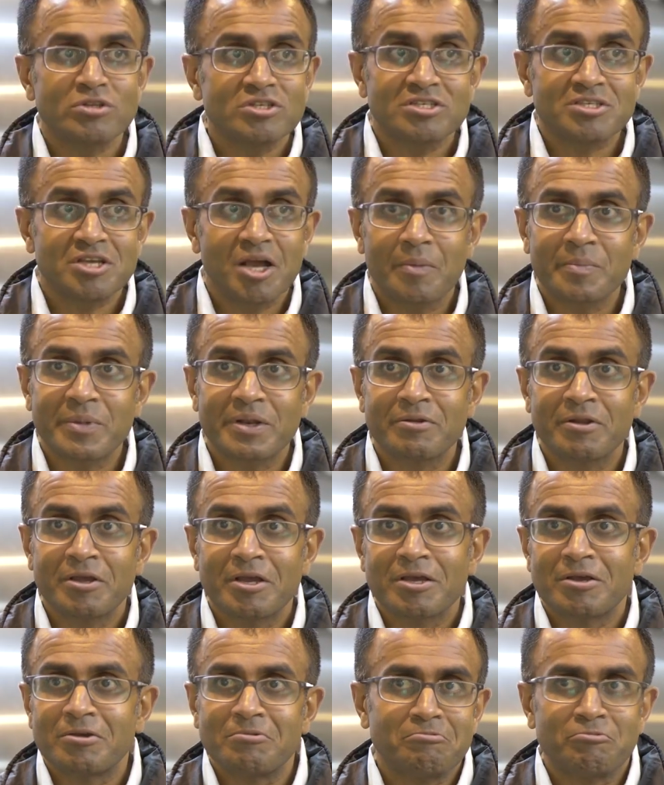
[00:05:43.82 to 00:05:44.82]
will just come and,
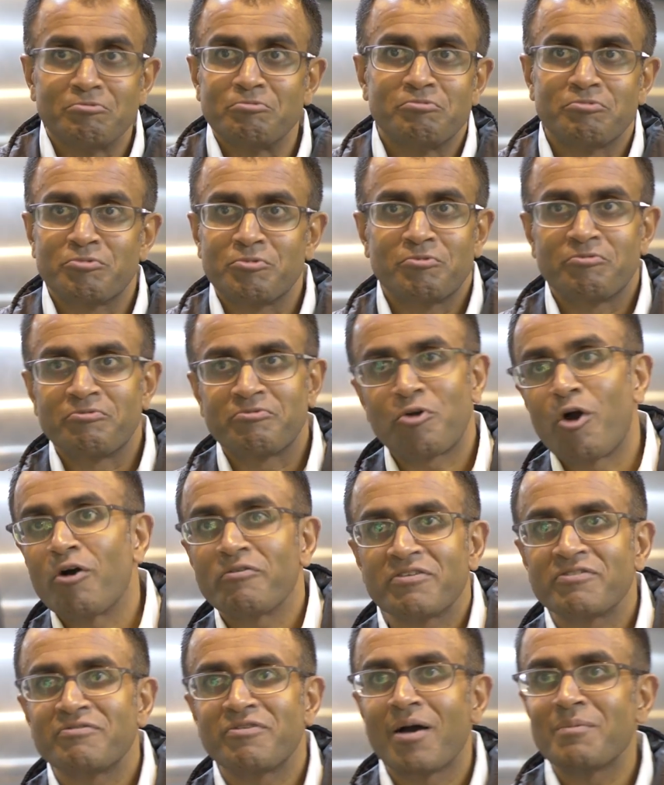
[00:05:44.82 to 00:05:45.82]

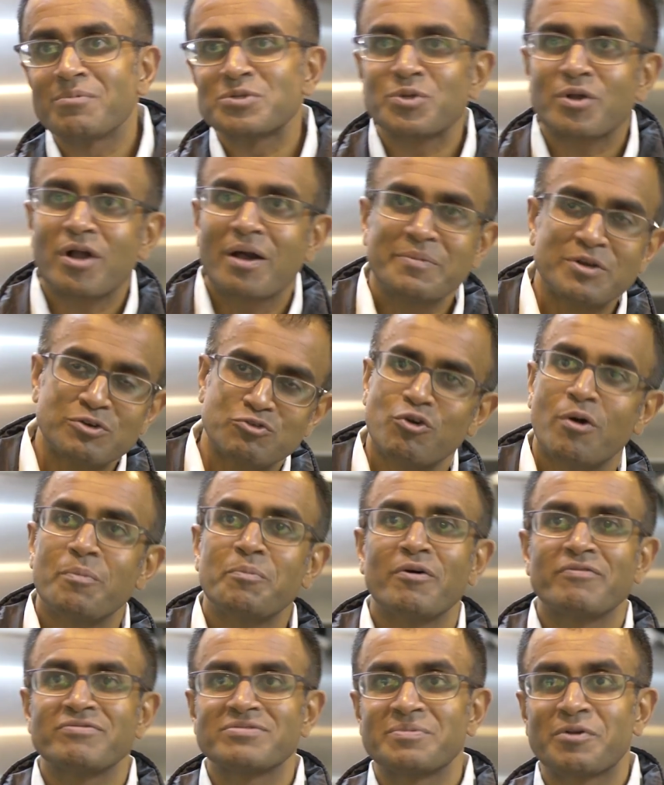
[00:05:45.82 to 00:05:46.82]
coffee farmers will come and
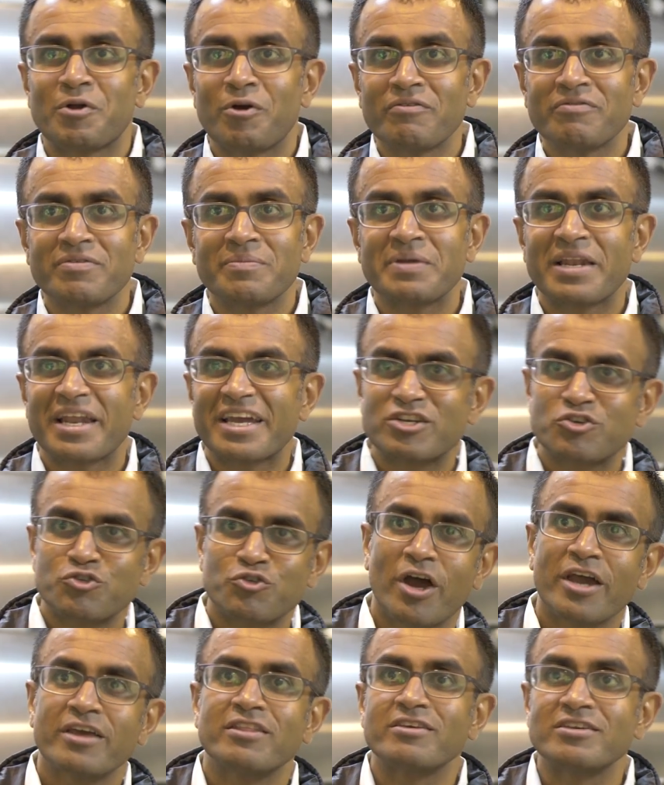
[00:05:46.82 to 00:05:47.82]
drop off some coffee and be like,
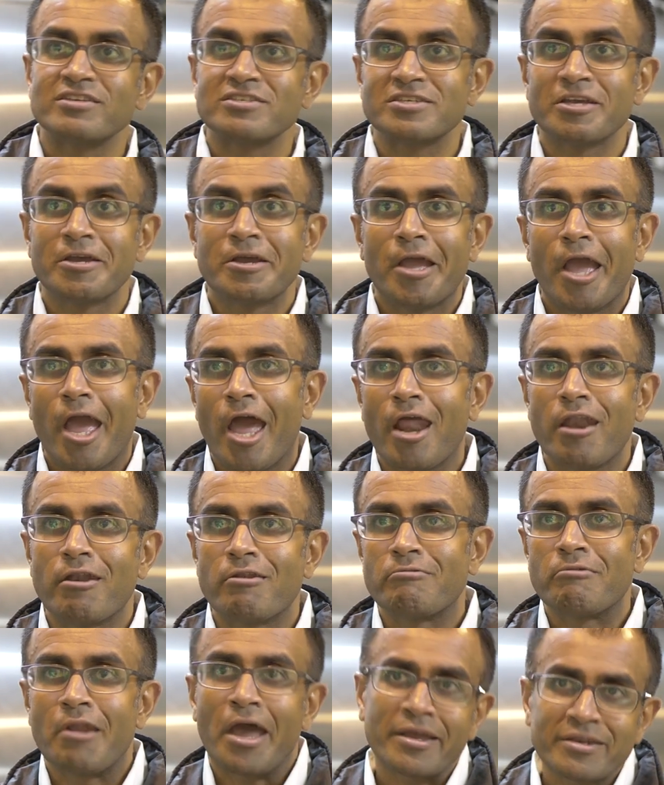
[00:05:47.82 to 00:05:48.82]
try this.
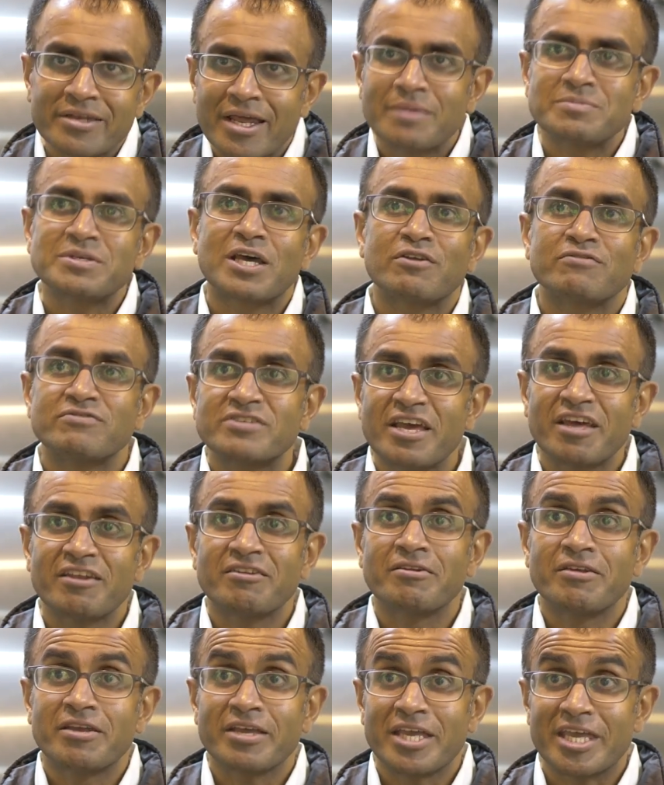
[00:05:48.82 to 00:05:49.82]
And nine times out of
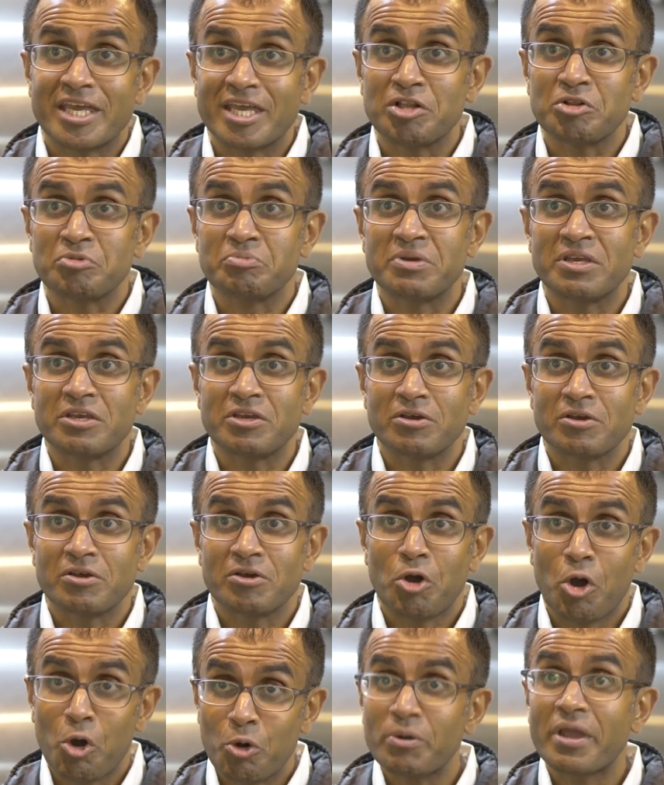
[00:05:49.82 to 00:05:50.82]
ten, it'll be
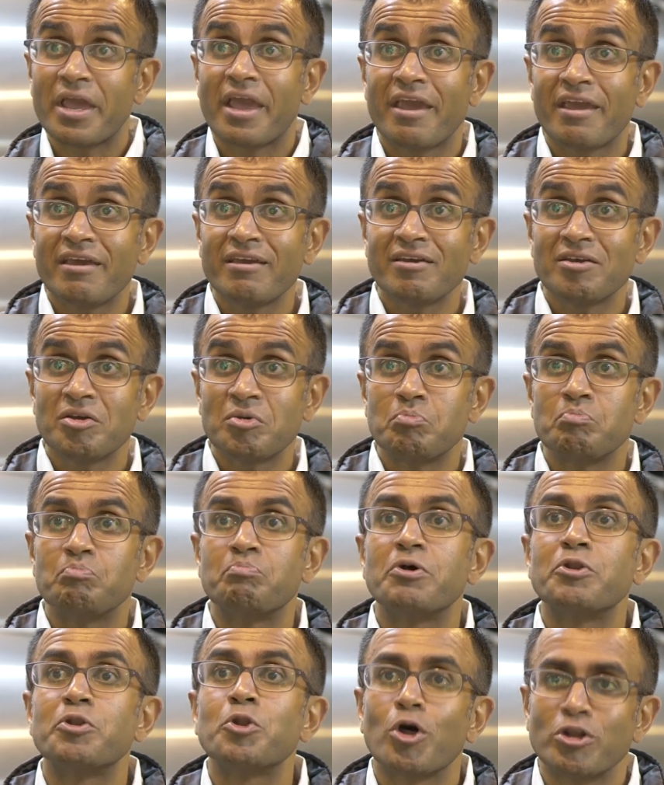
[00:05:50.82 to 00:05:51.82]
okay,
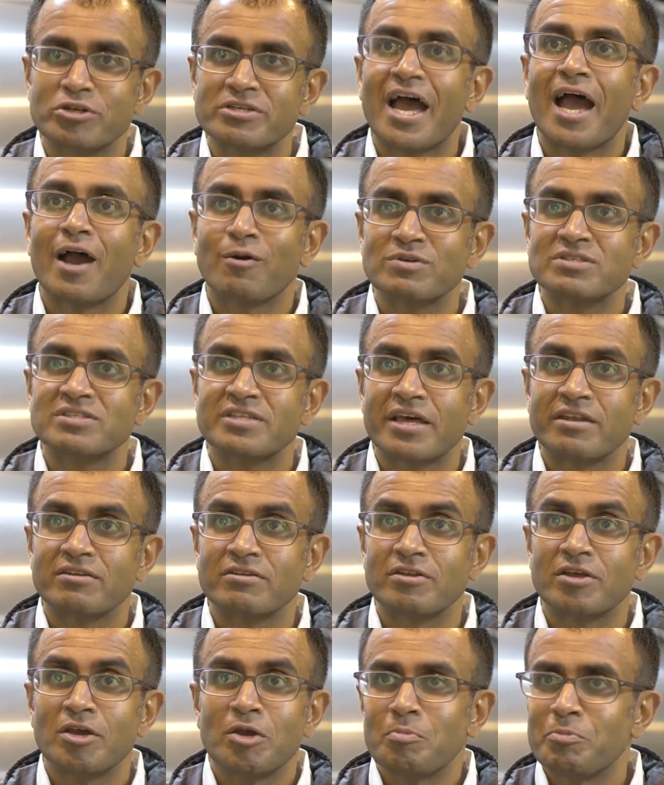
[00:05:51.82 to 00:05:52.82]
but not to our
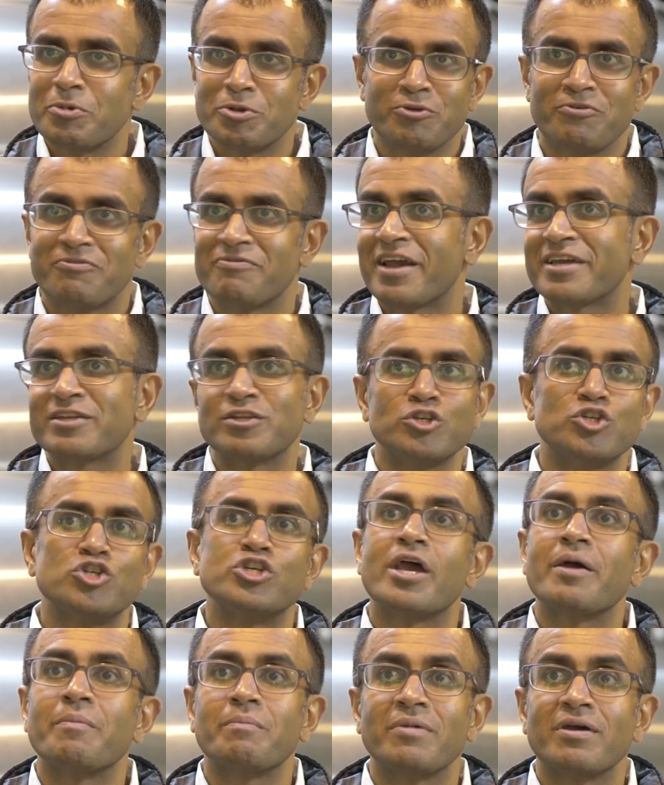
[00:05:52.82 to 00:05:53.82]
standard. But you'll find a
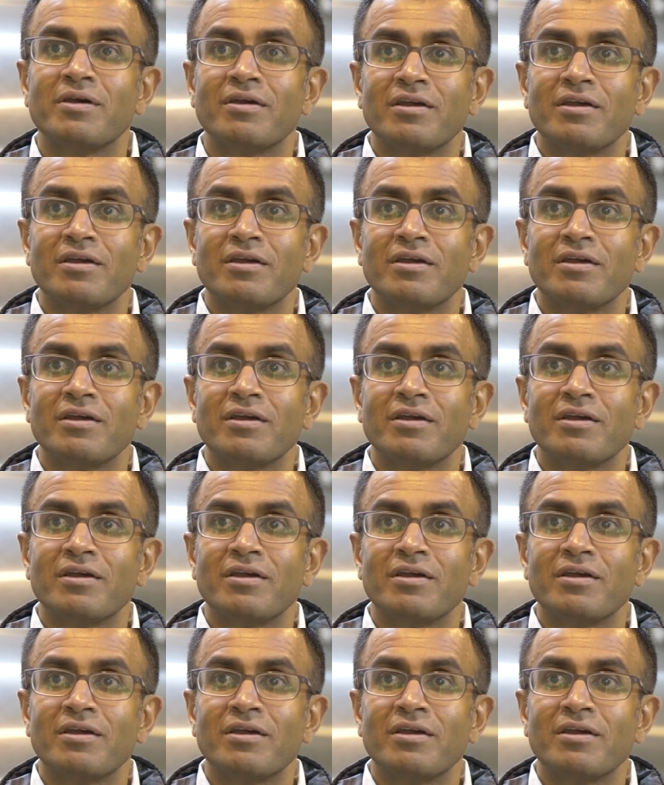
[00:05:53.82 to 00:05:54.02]
gem.